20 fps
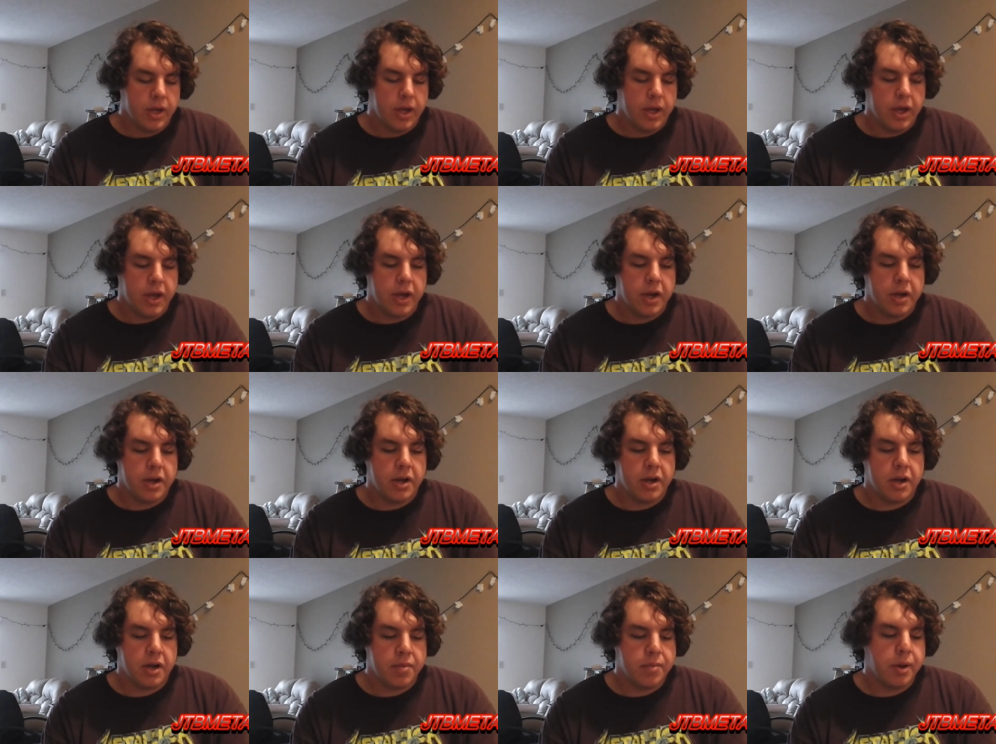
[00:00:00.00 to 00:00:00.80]
and
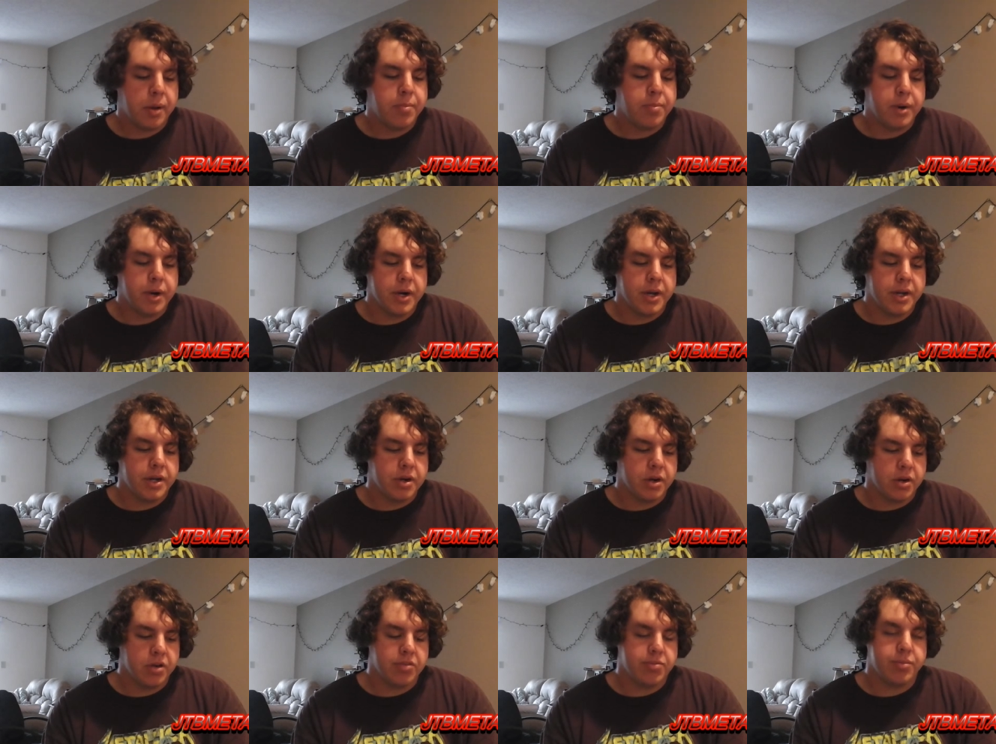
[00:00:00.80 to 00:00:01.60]
uh, my buddy
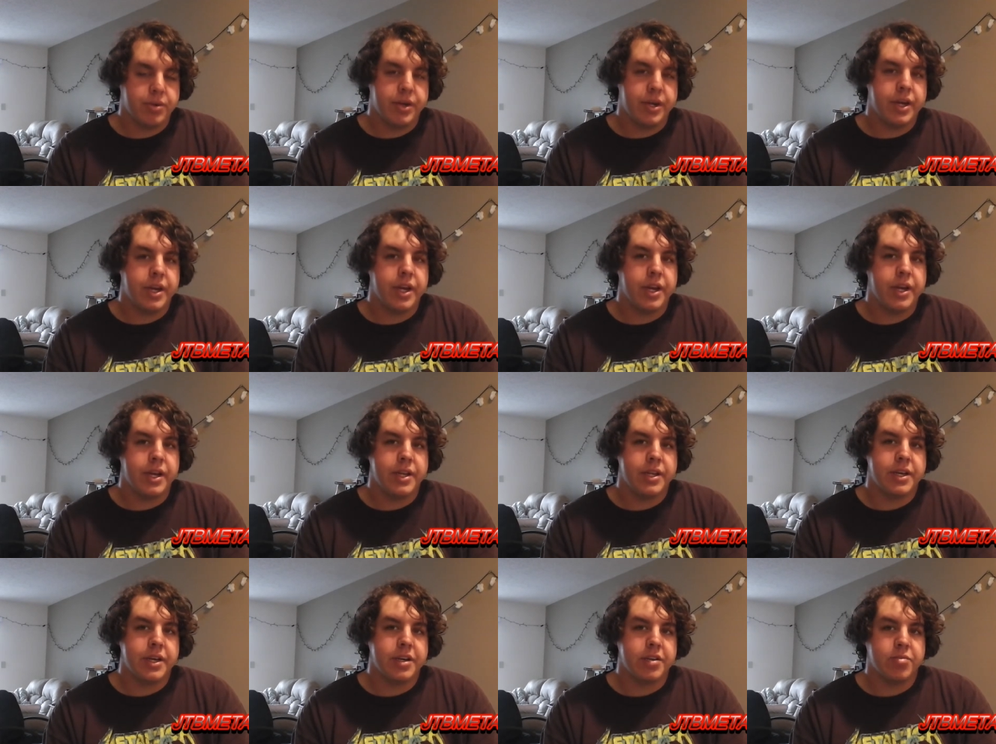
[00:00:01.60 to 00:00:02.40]
calls me and he
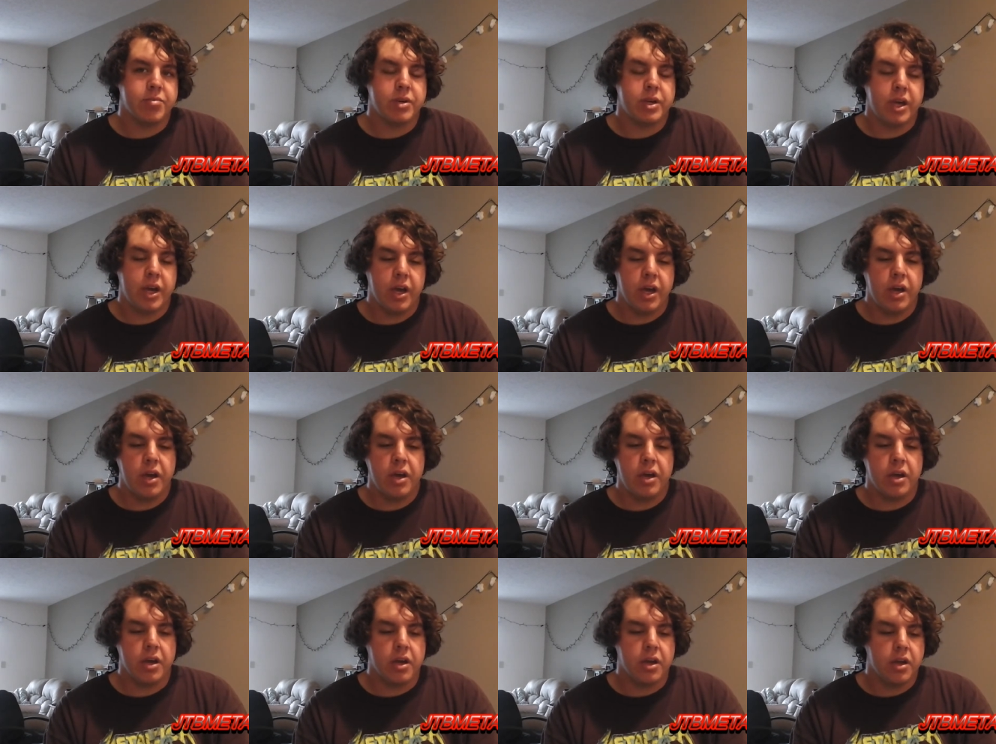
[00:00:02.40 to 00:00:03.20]
tells me,
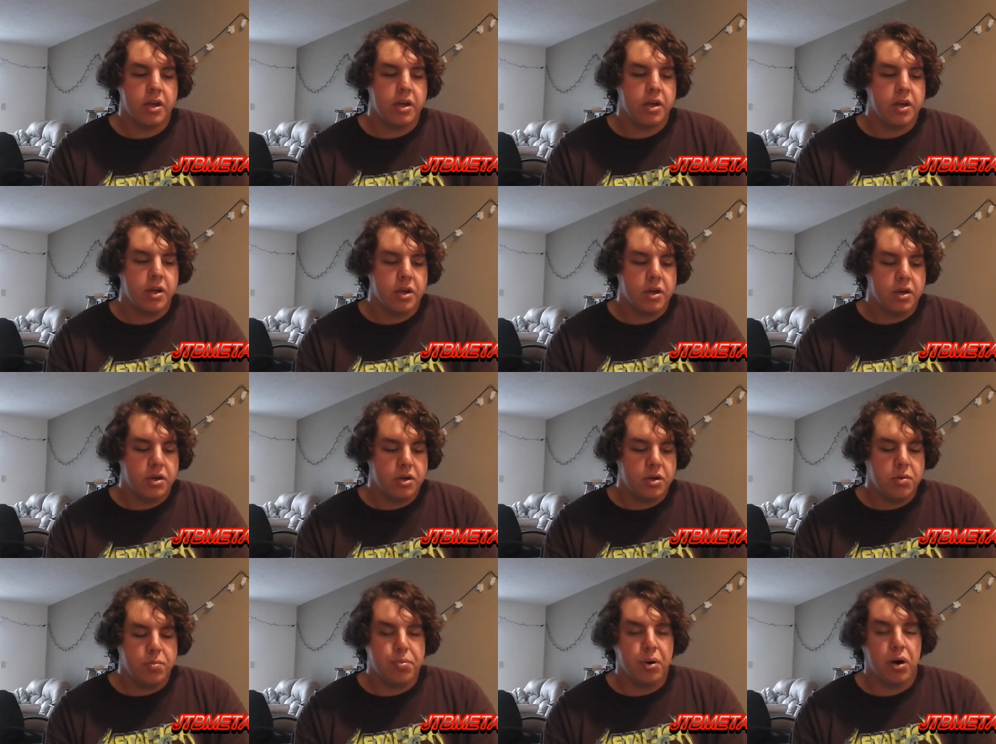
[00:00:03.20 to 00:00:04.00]
hey,
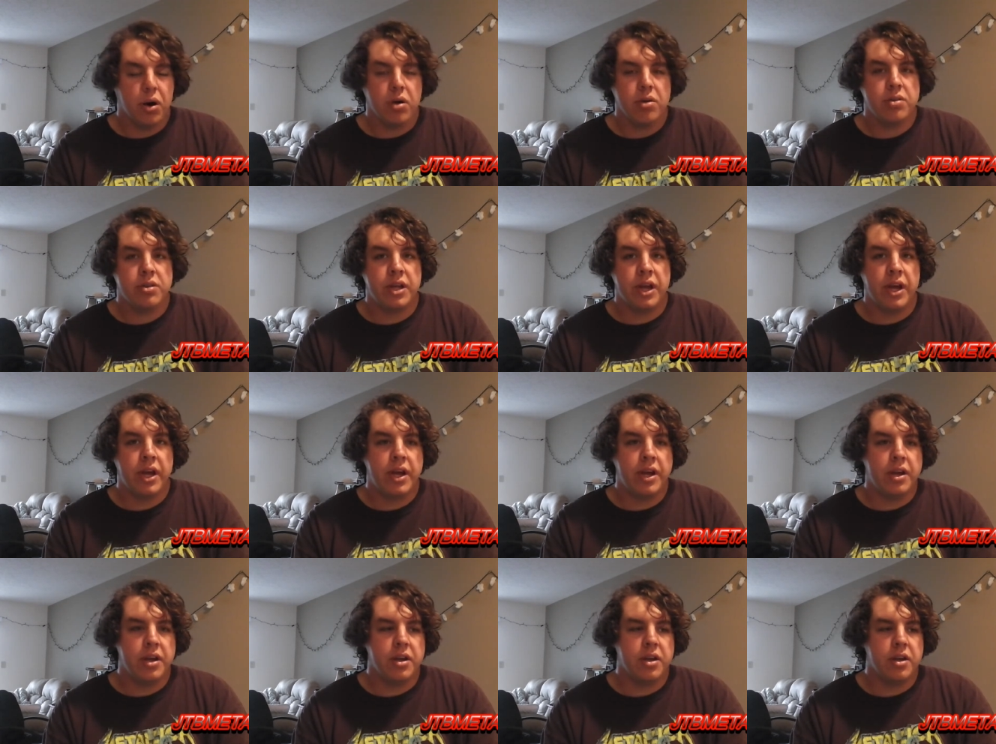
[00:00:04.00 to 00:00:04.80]
dude, Paul's
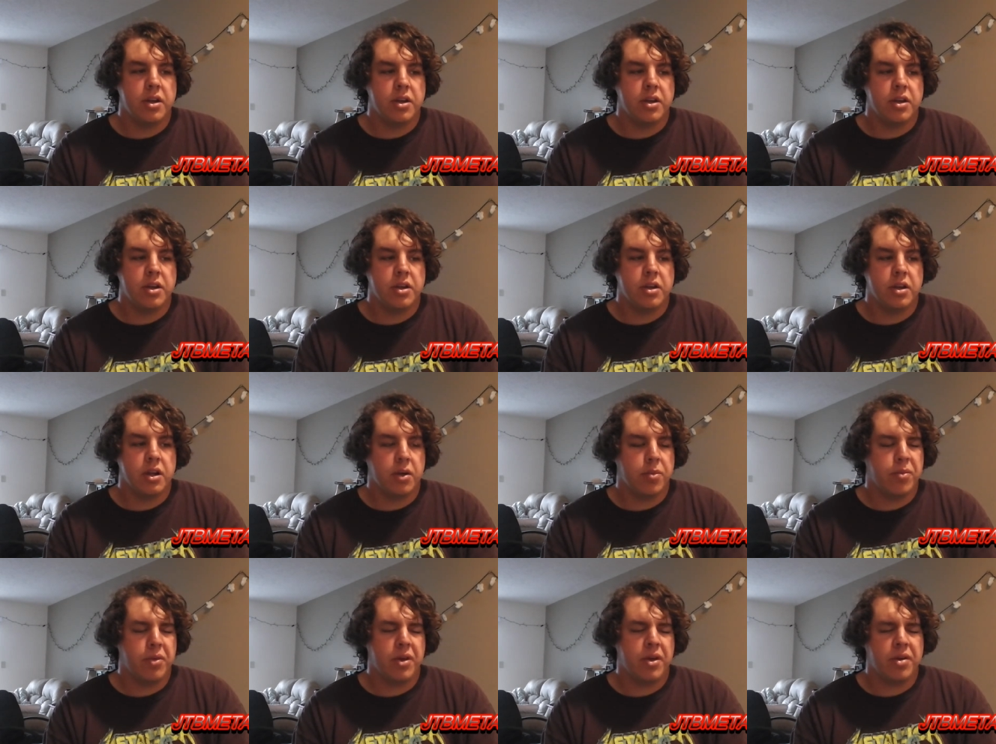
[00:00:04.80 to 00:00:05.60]
dead.
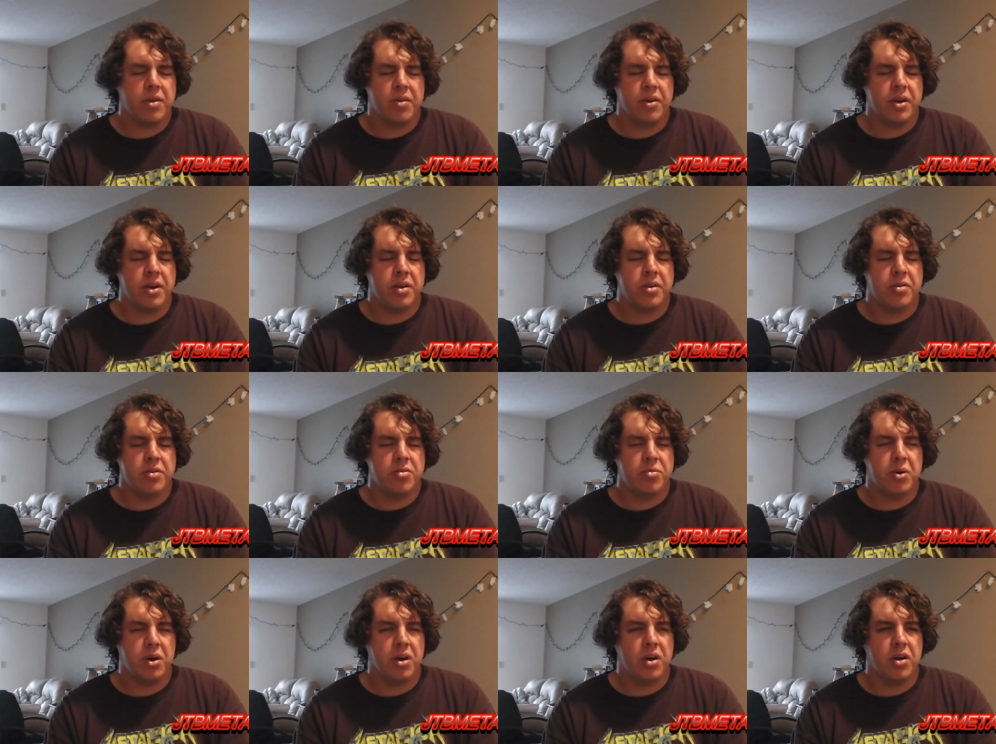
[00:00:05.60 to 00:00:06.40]
I'm like, wait,
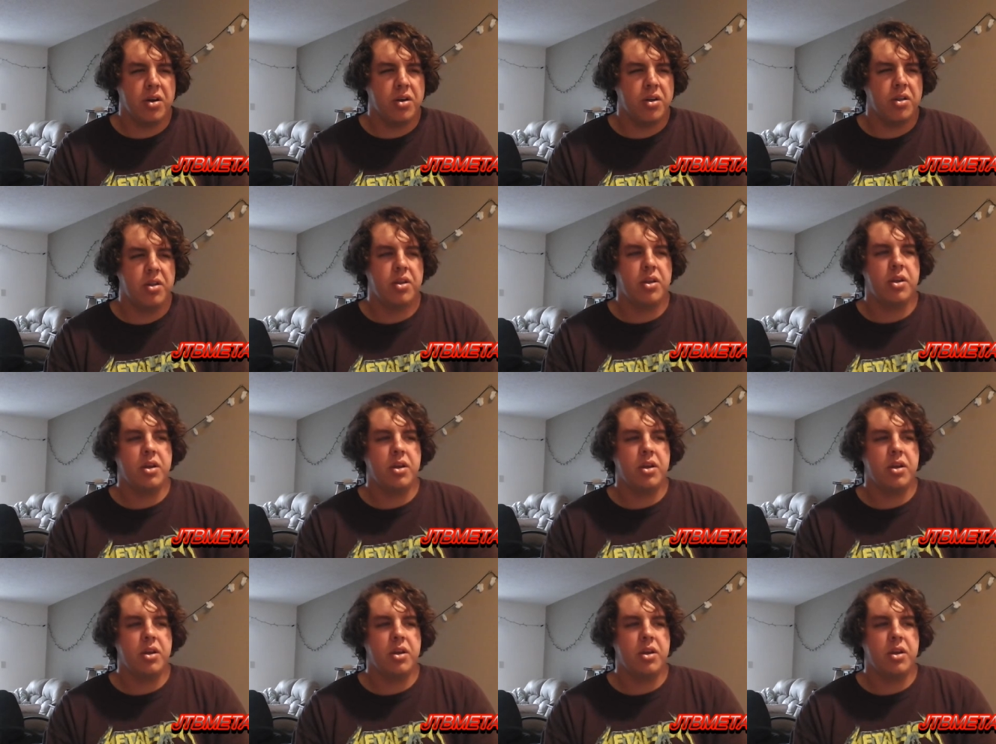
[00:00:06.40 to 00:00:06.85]
who's Paul?